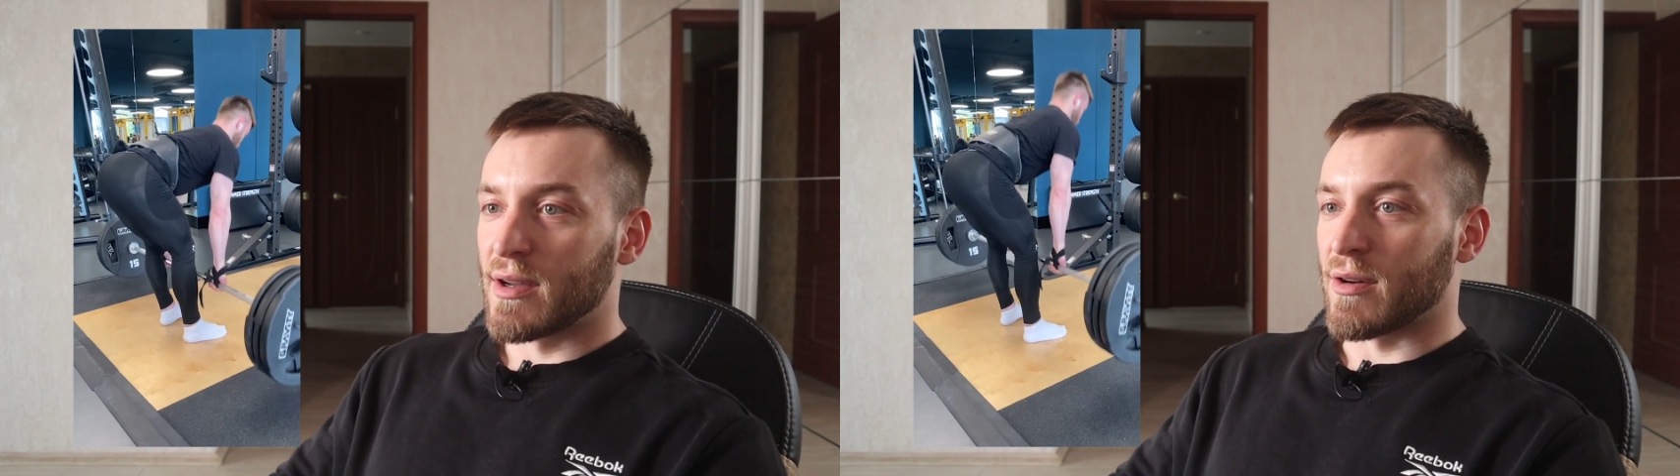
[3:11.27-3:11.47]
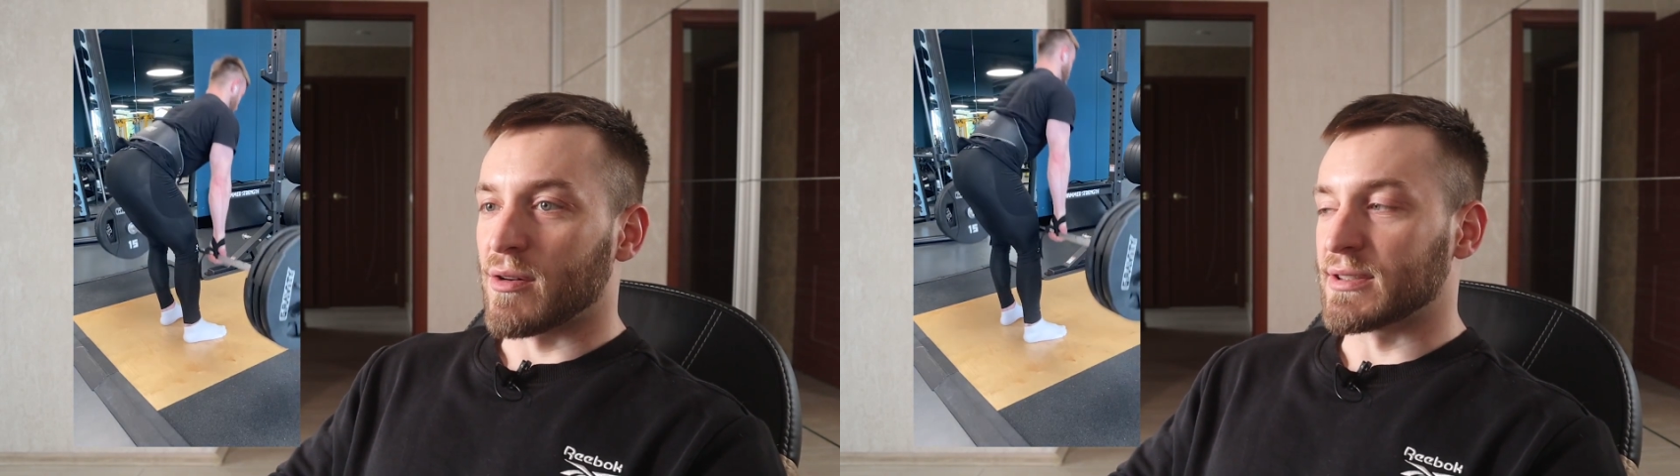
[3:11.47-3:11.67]

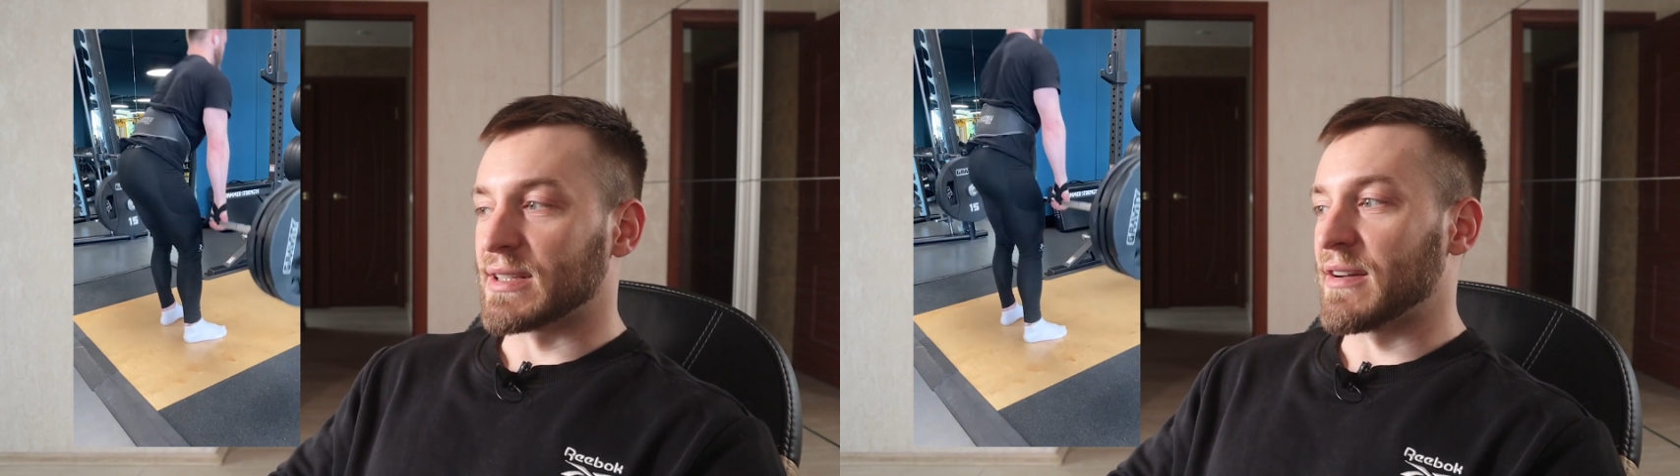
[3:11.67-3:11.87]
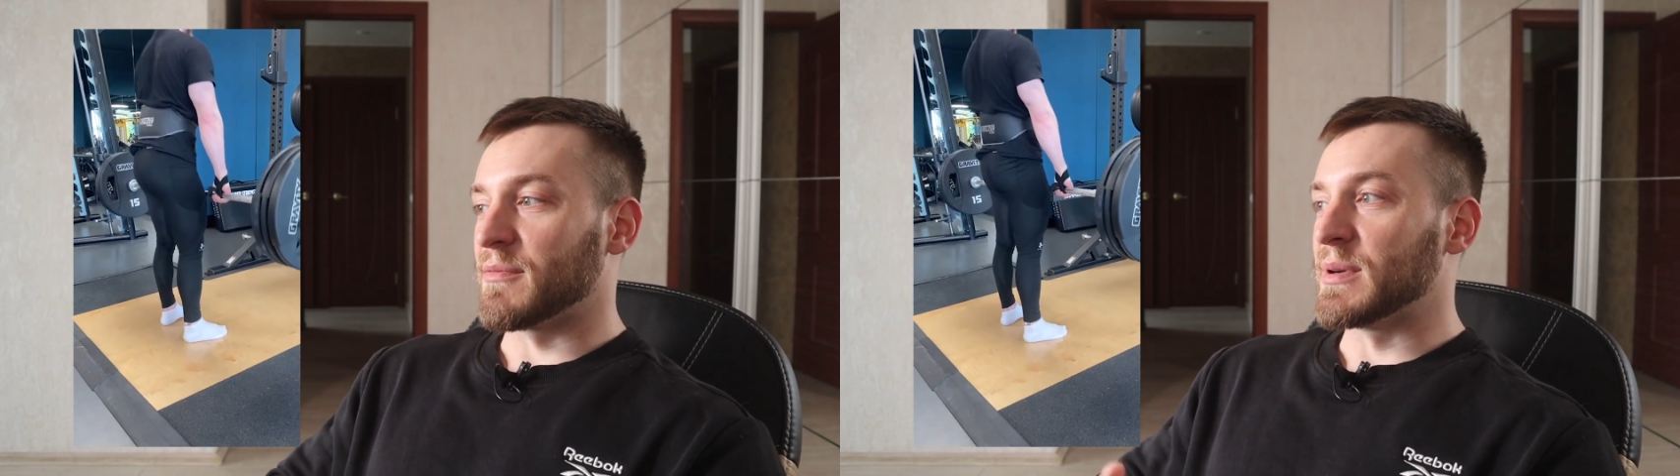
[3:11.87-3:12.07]
because
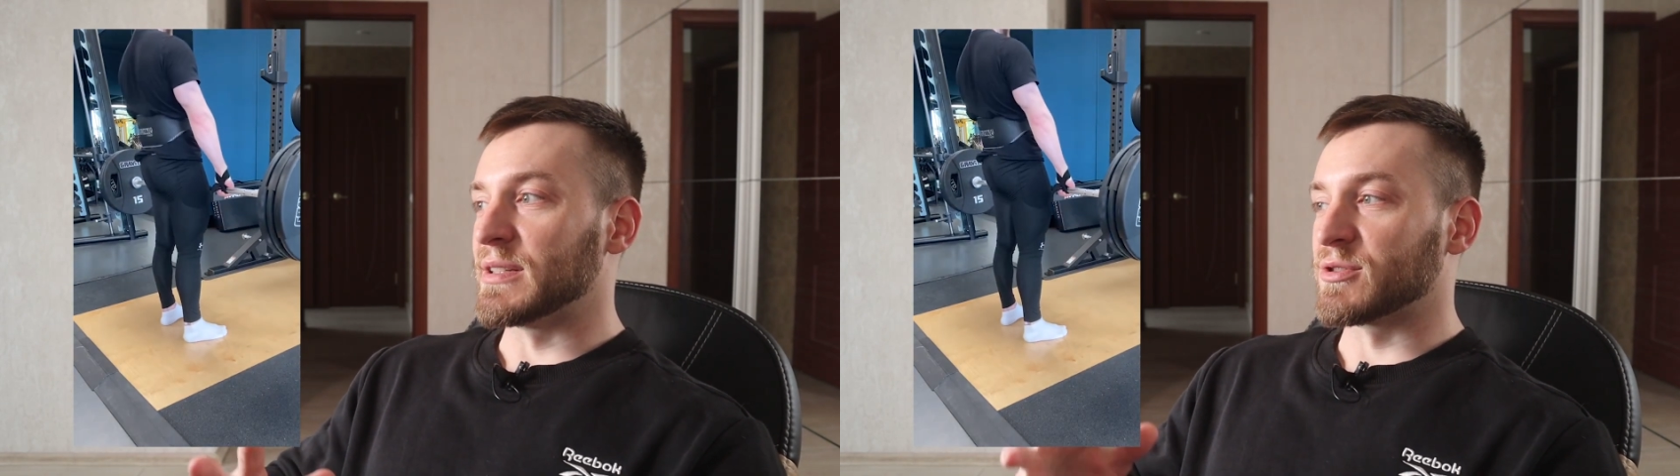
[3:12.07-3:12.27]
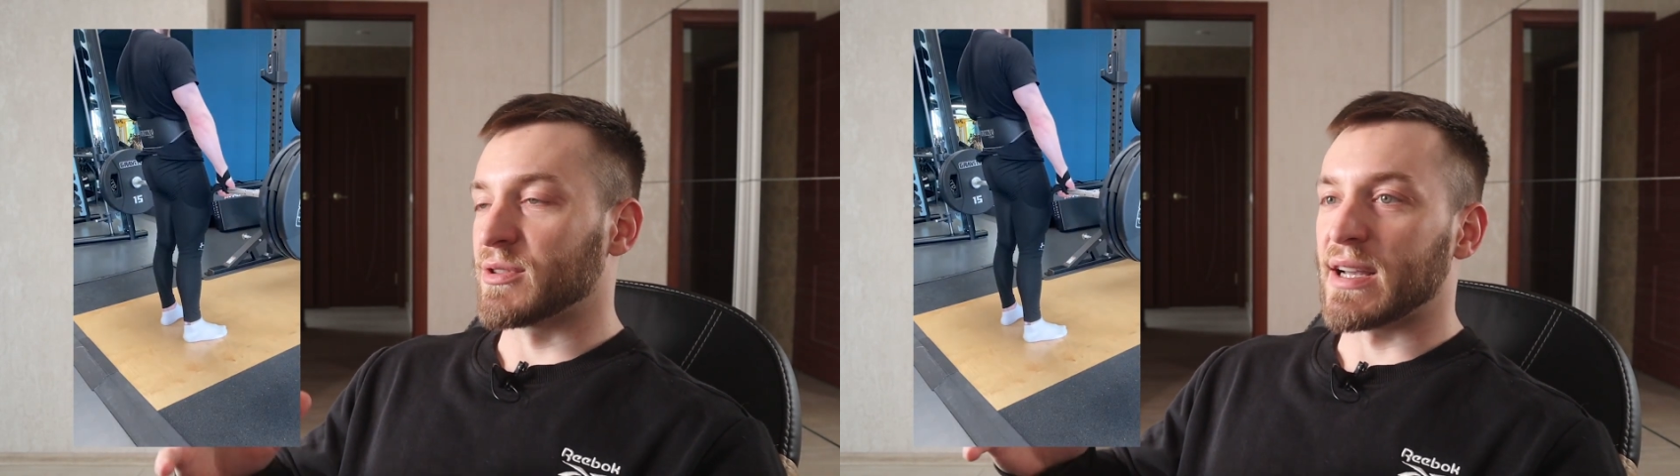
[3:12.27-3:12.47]
I've
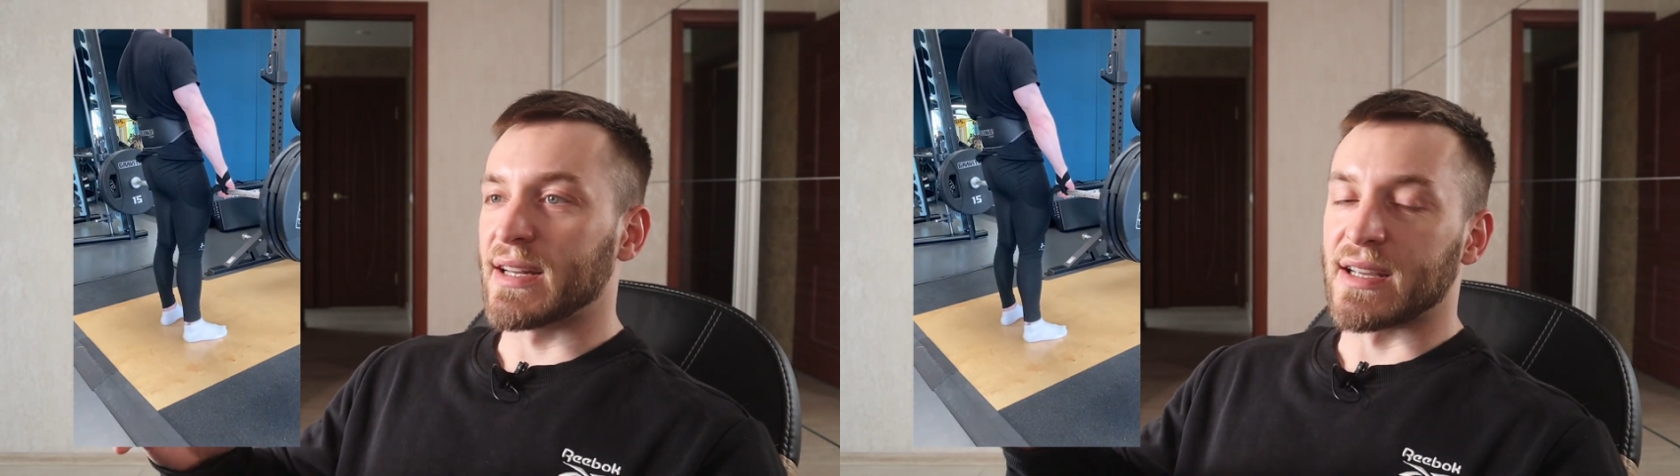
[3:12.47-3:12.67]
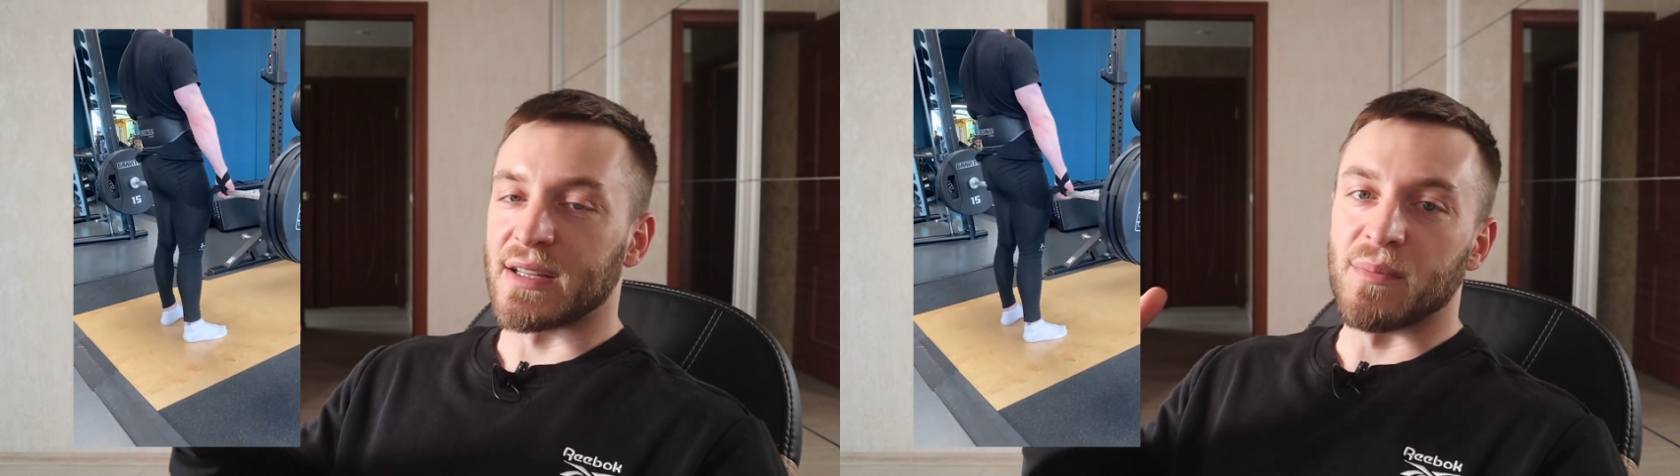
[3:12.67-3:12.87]
been
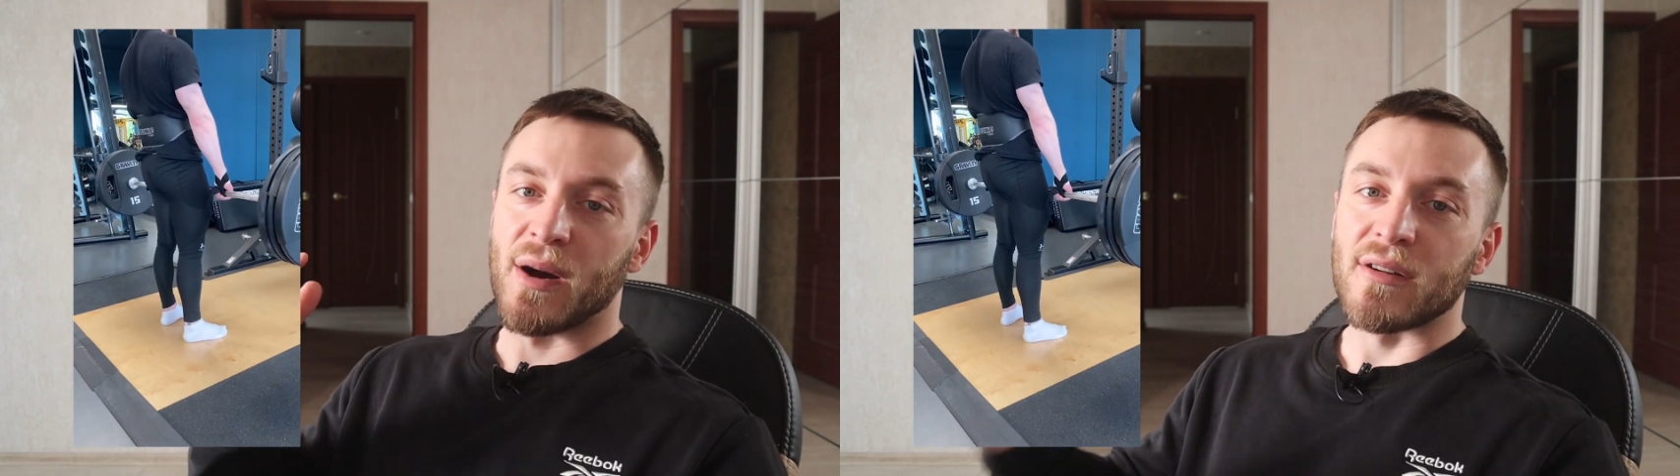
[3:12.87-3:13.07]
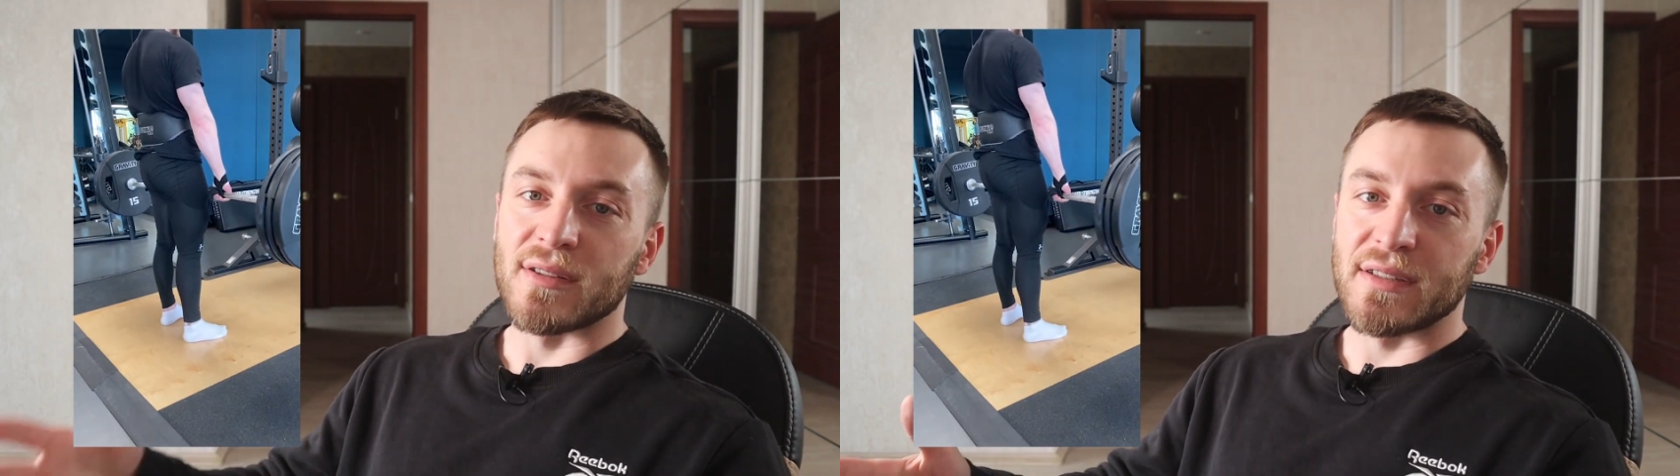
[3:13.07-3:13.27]
training in
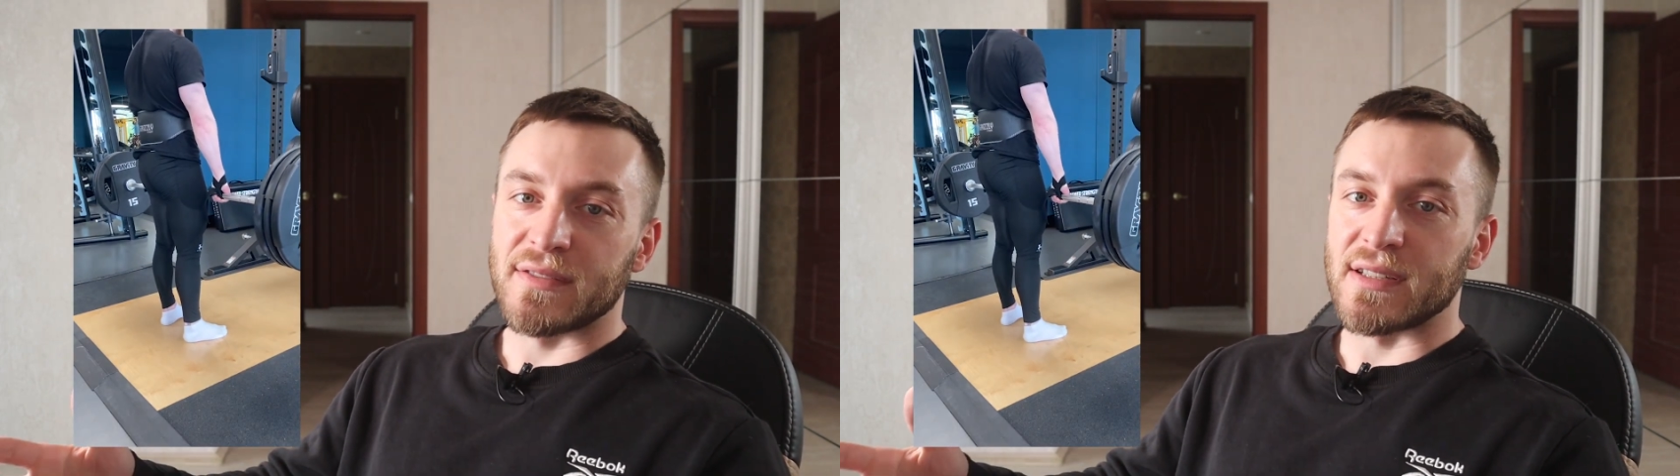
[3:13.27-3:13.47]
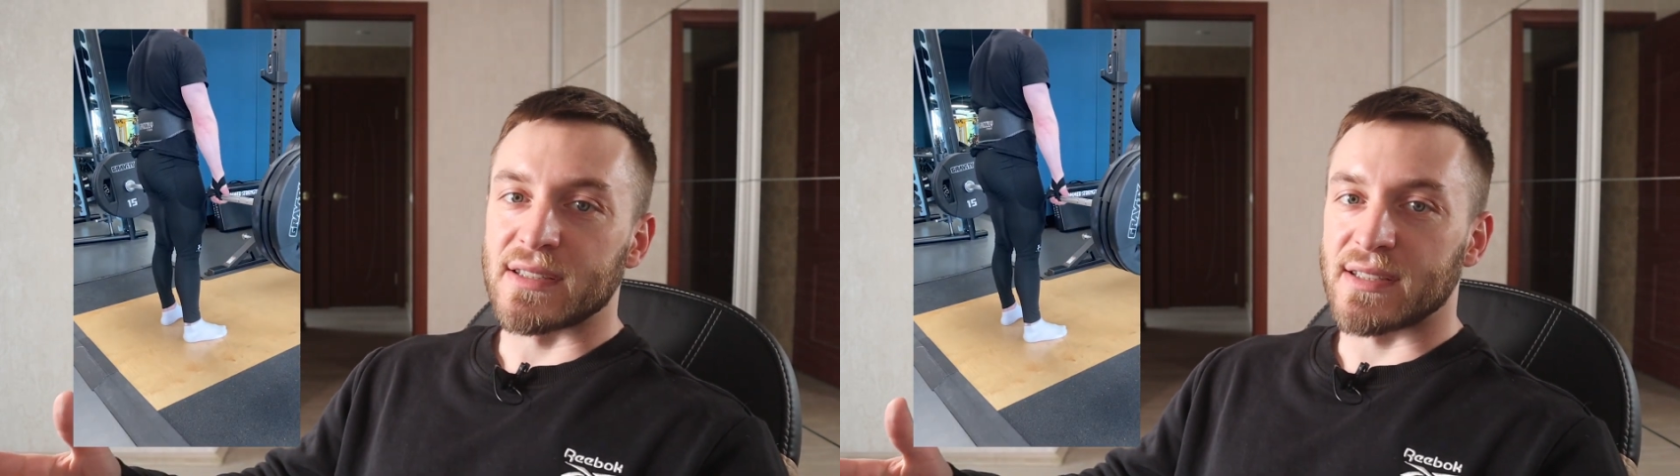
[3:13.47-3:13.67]
powerlifting